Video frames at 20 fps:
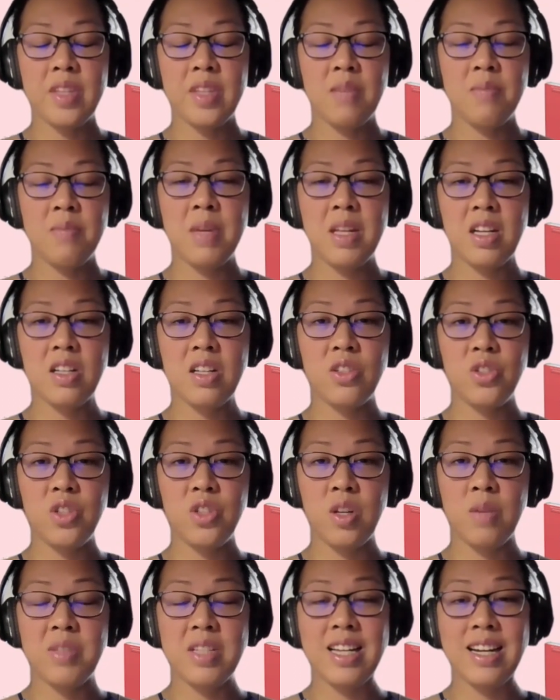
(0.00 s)
medical
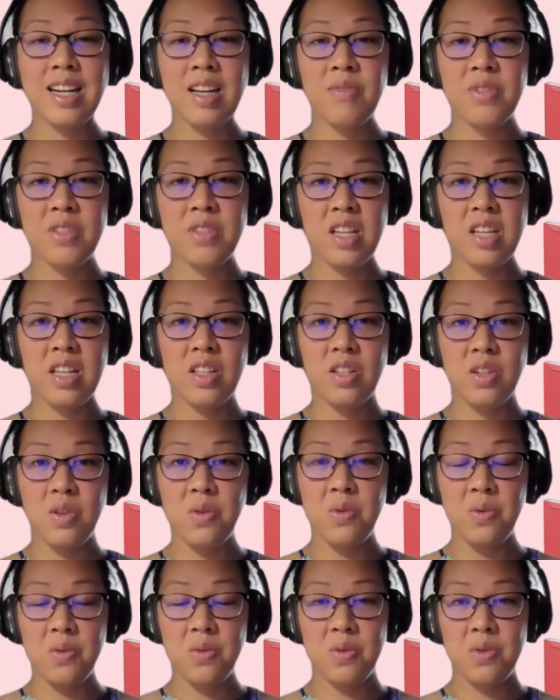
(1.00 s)
jobs that I've sent
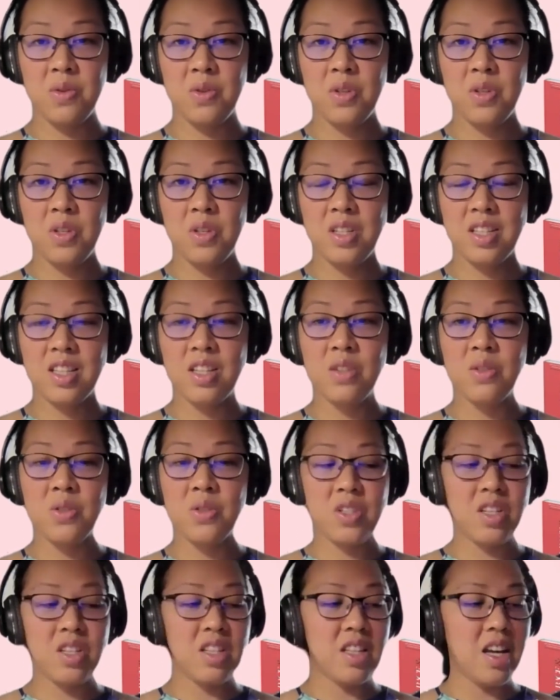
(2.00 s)
you. Did you
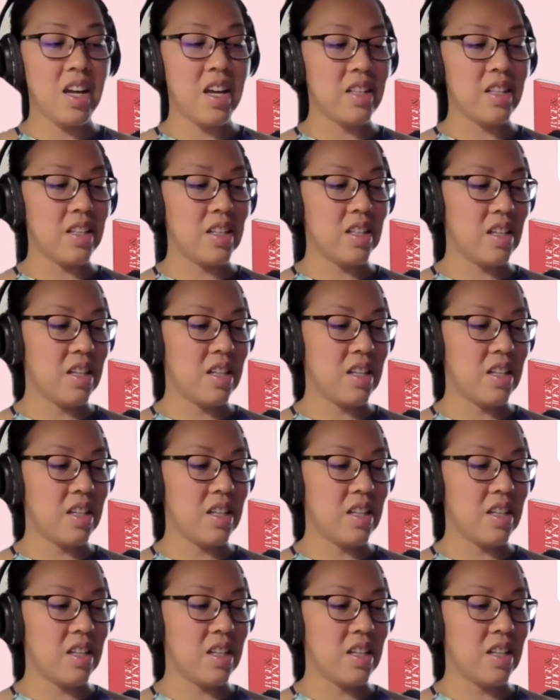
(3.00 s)
see that?